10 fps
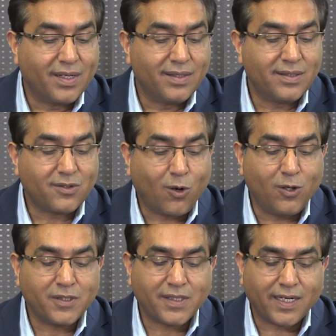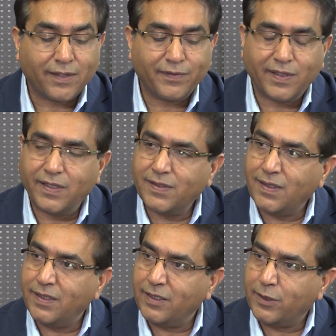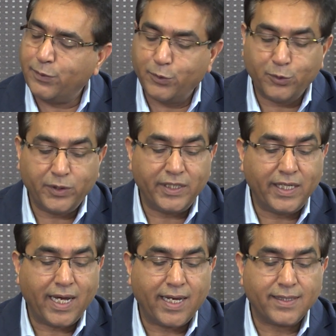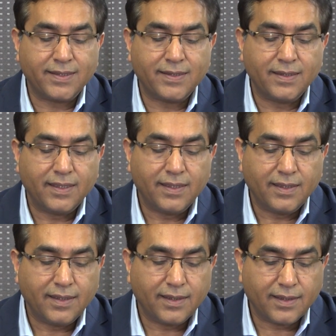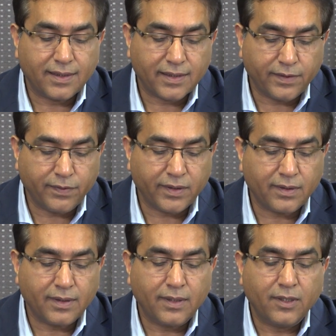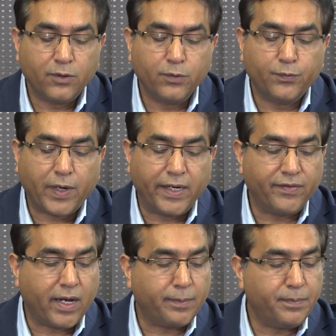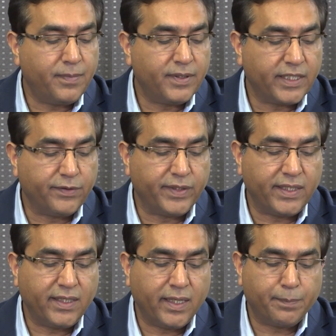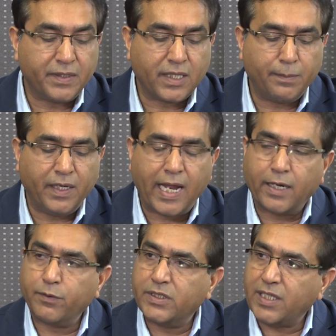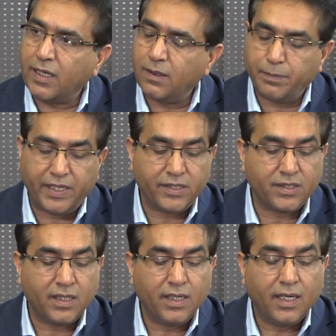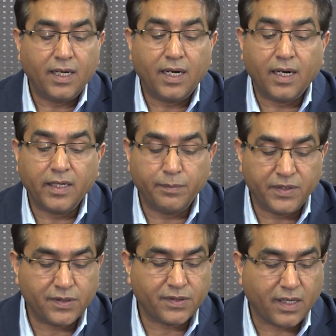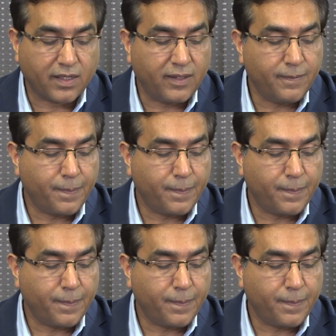this all started with the recent interview he has given to 5 App TV, a Punjabi language channel based in Mississauga,